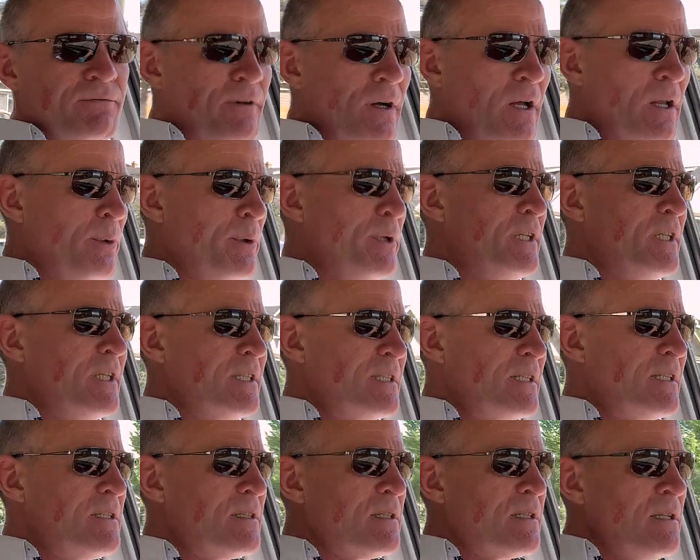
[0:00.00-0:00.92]
following
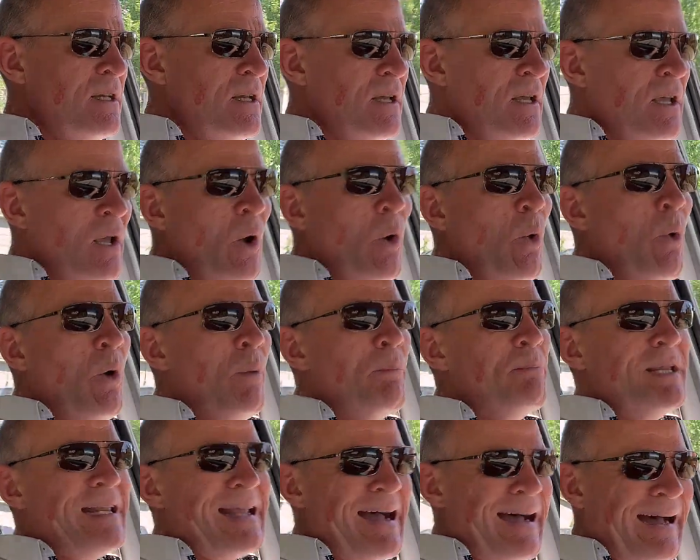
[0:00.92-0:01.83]
distance
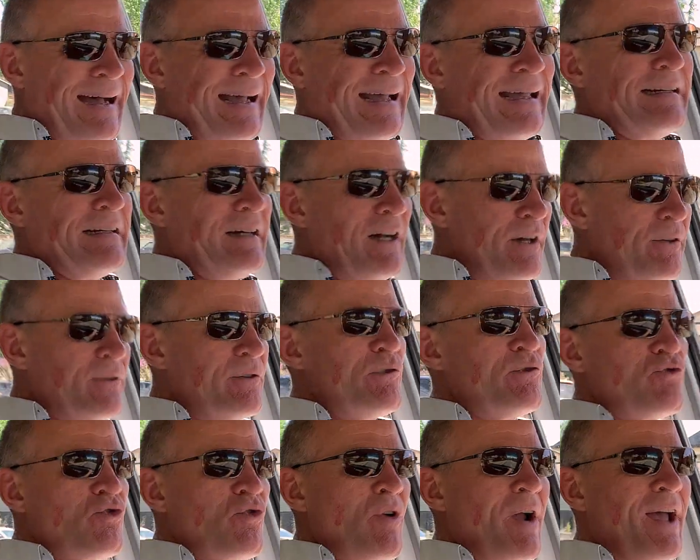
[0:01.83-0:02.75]
behind other
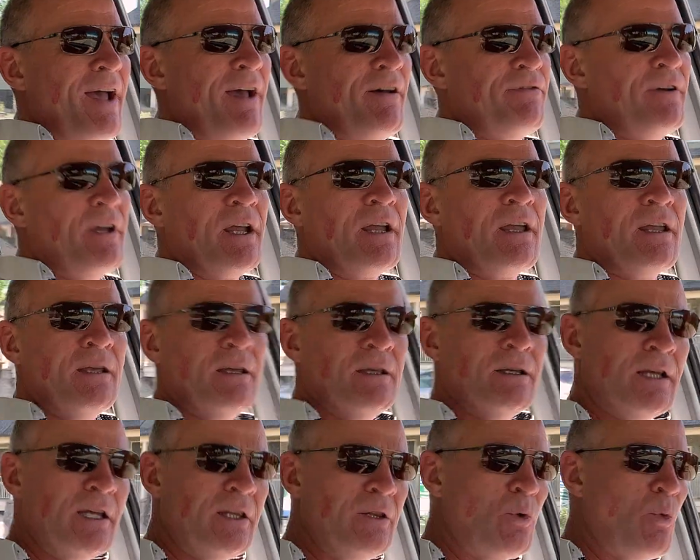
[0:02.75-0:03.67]
traffic.
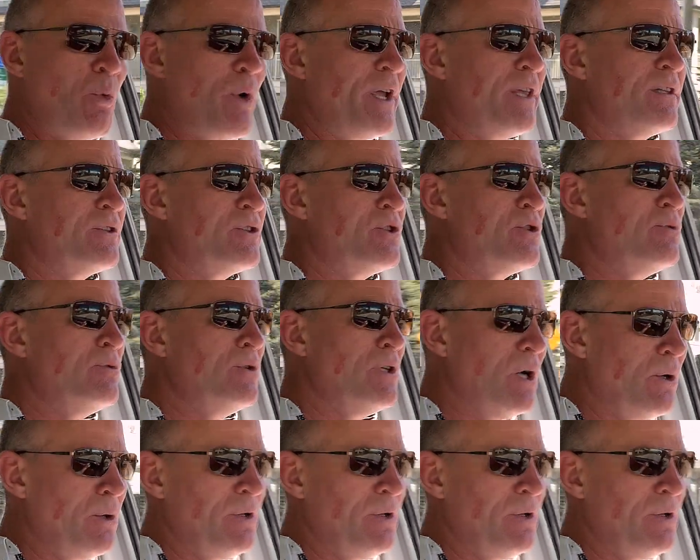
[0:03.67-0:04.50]
And the way that you know